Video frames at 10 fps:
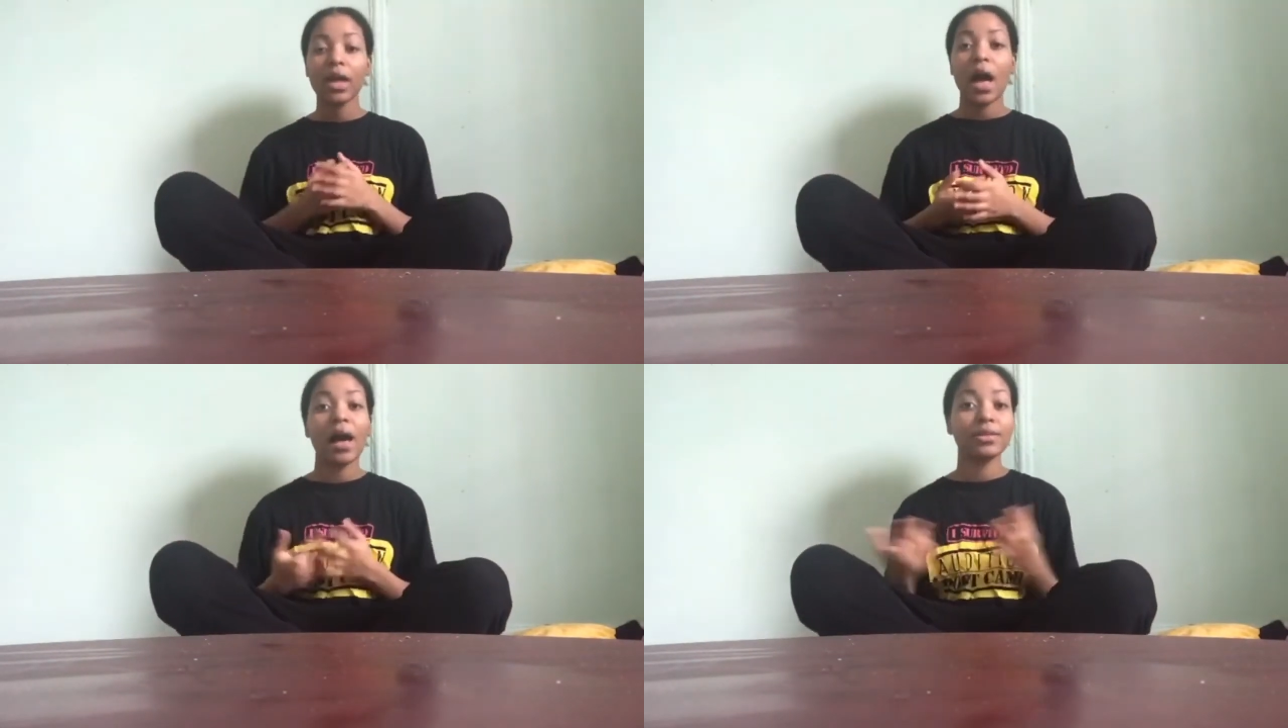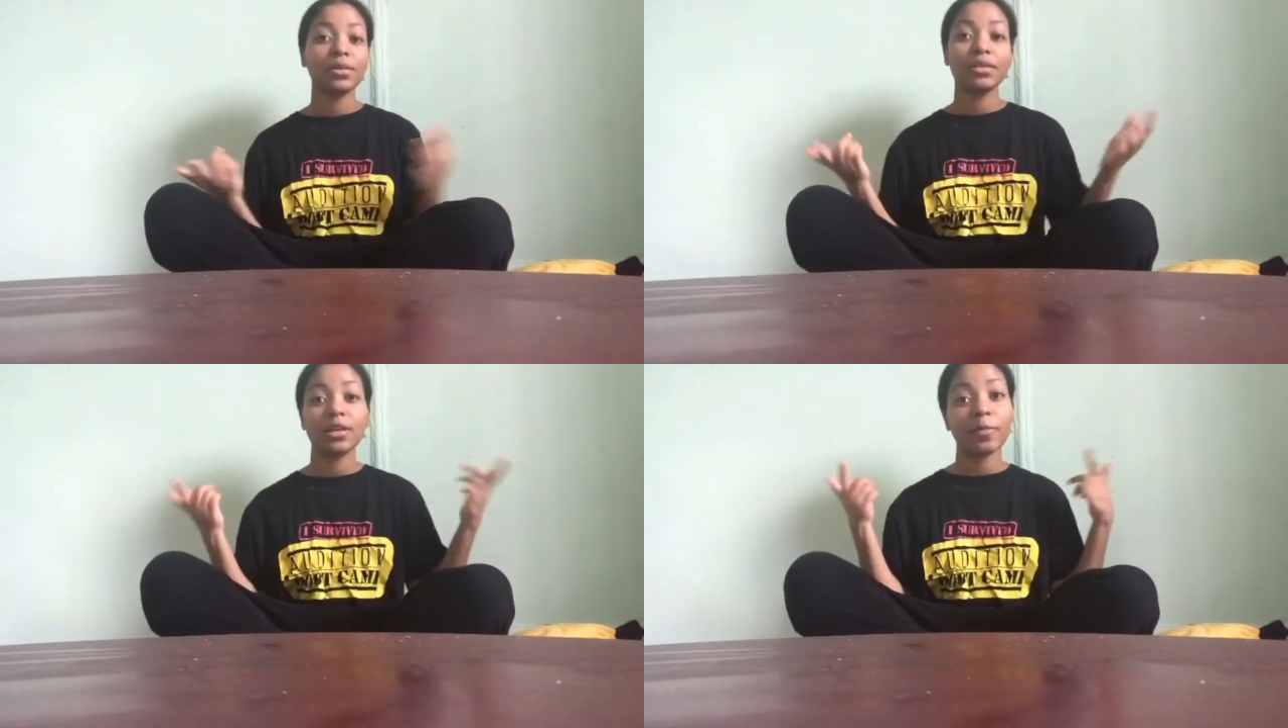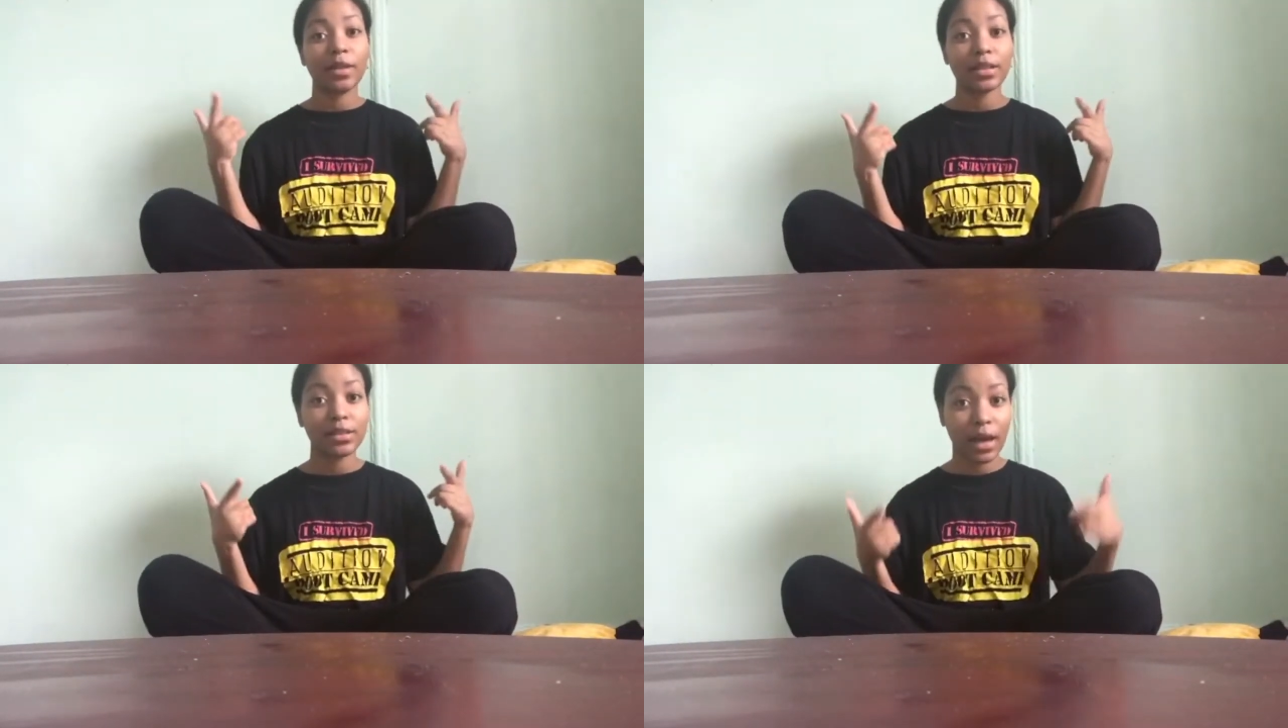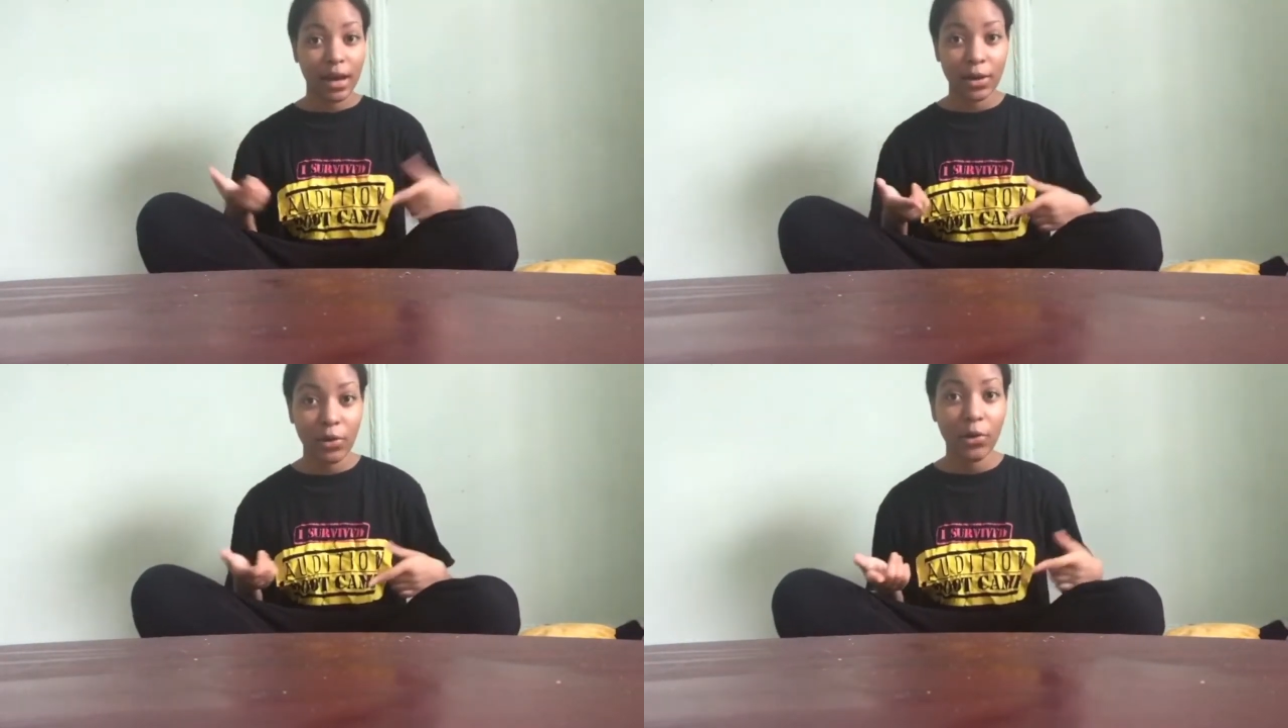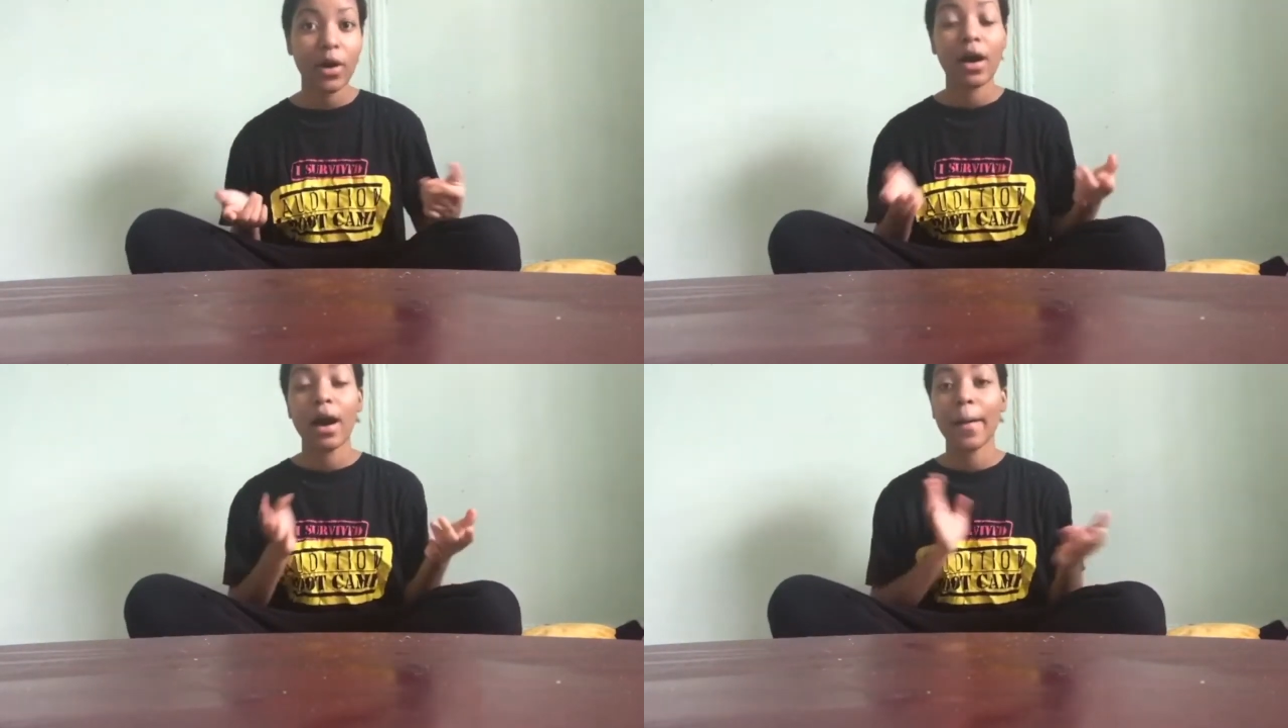As you can tell by the title,
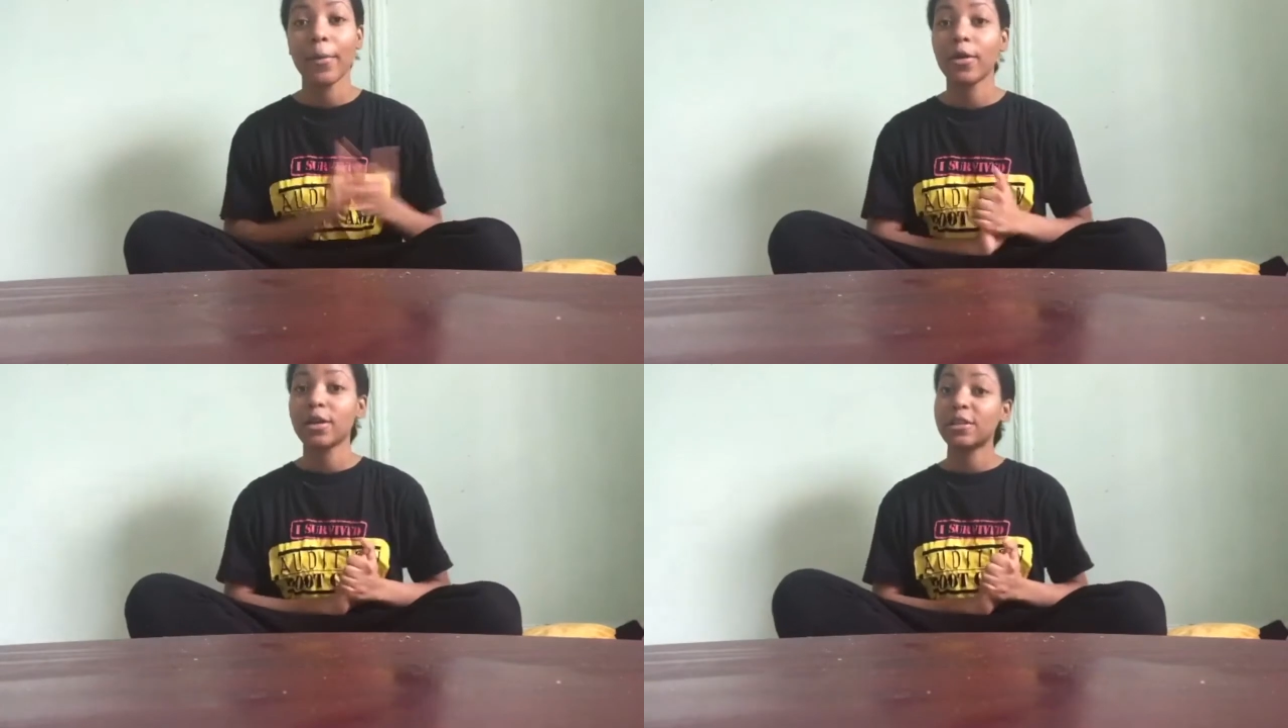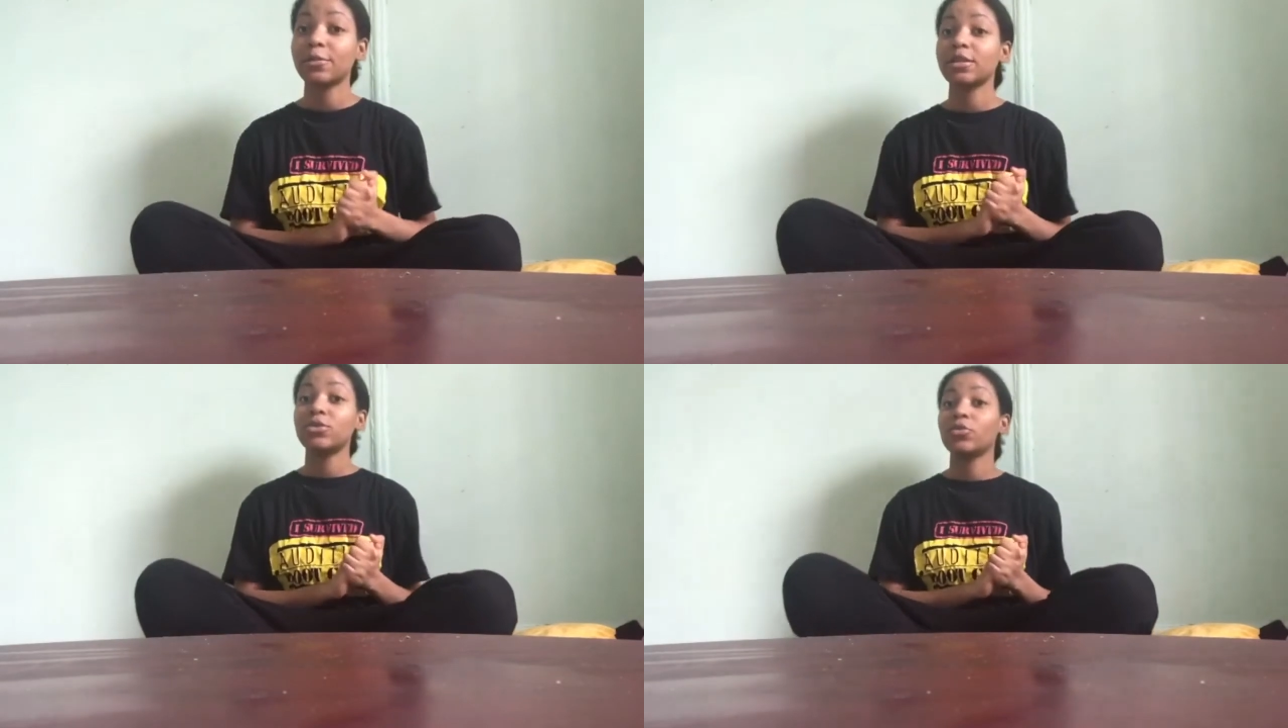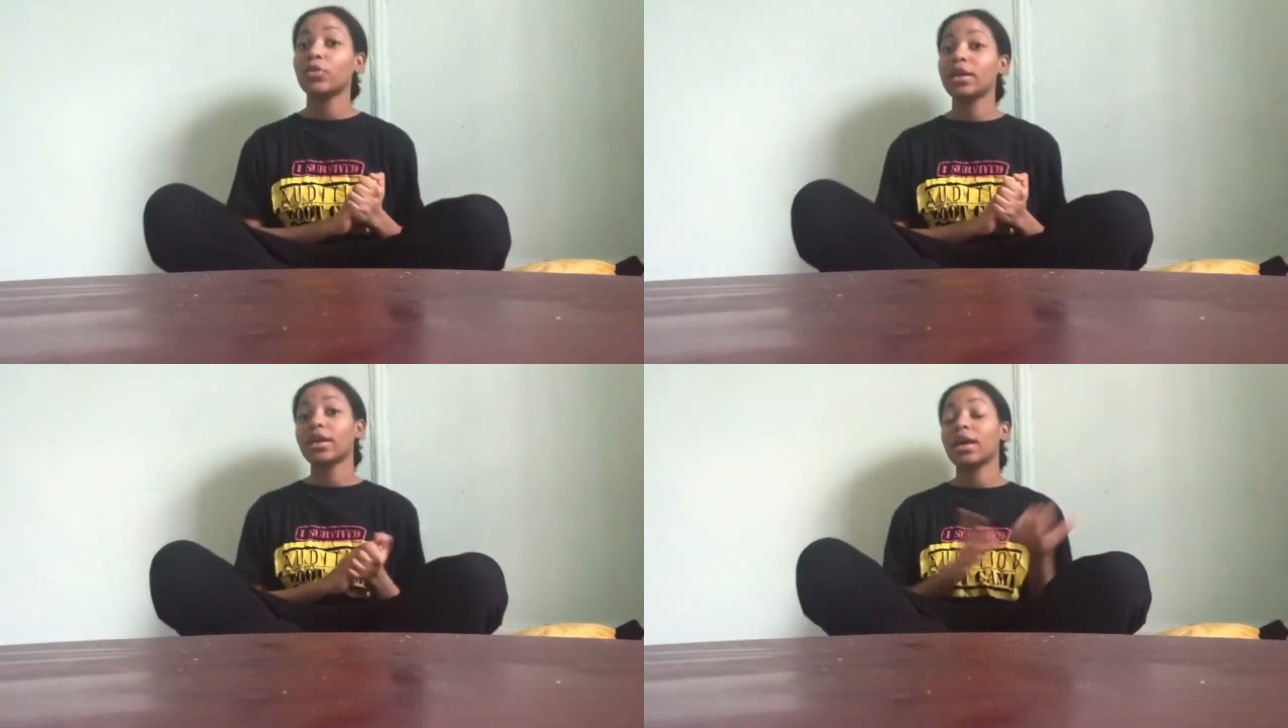I'm going to be doing